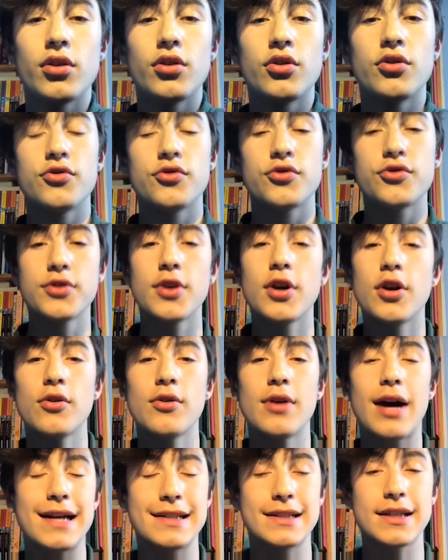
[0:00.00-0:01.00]
So
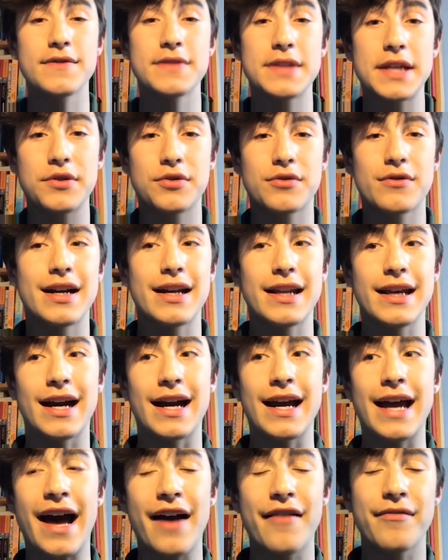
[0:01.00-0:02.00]
as I've said already, I
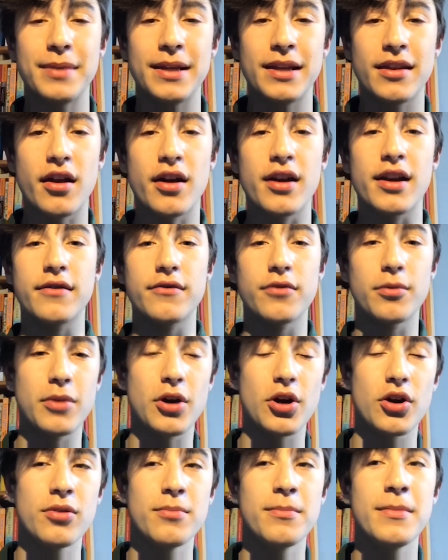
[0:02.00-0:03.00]
have been learning from
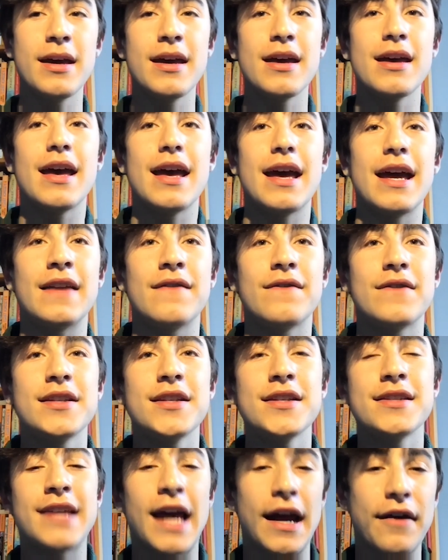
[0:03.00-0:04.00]
home, and this
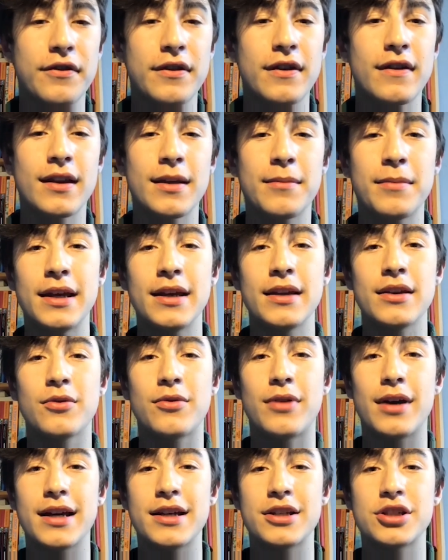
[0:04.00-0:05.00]
has definitely been
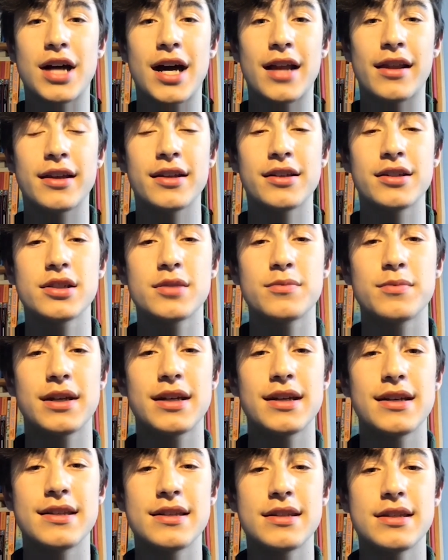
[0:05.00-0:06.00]
quite a challenge
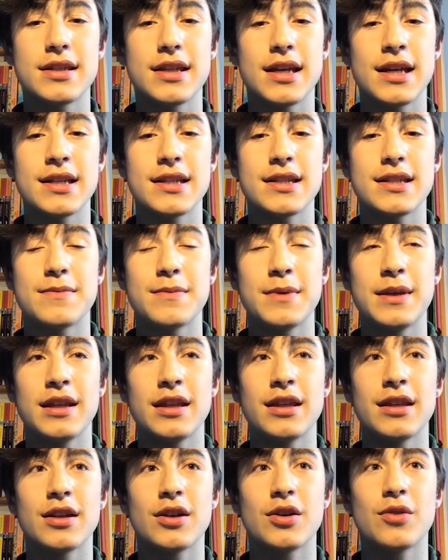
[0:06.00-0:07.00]
because it's
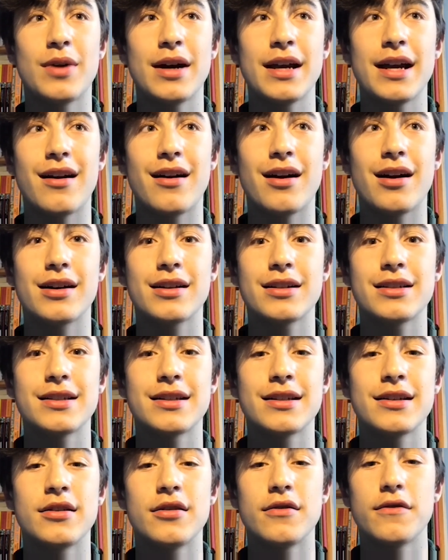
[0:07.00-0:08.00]
been quite hard
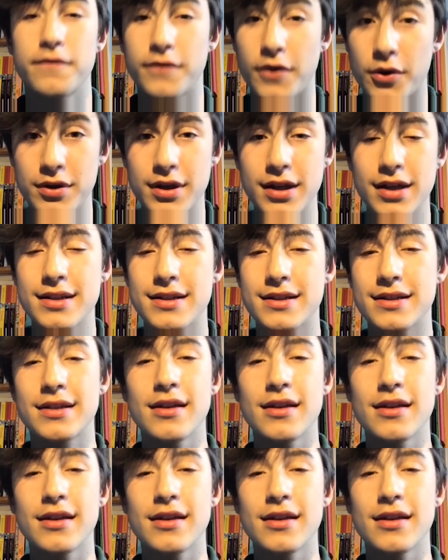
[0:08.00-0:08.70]
to focus.